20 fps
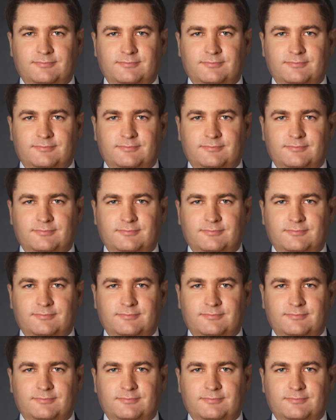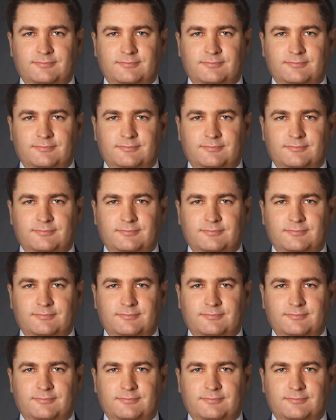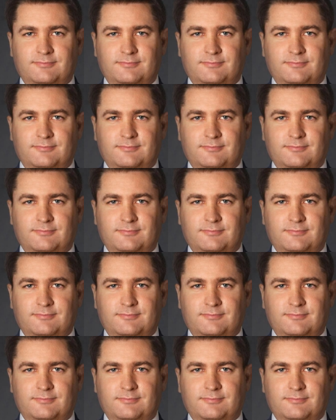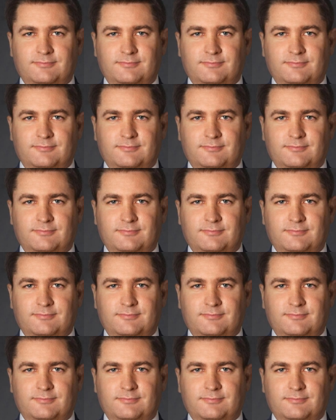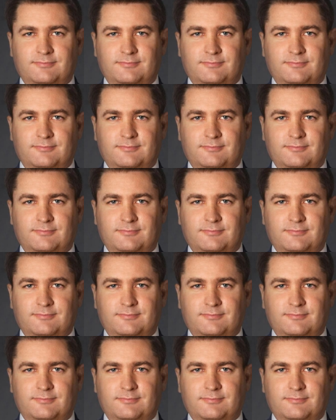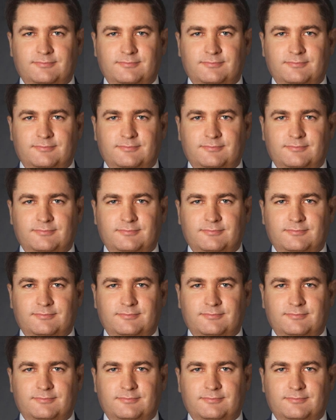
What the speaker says: (no lip movement)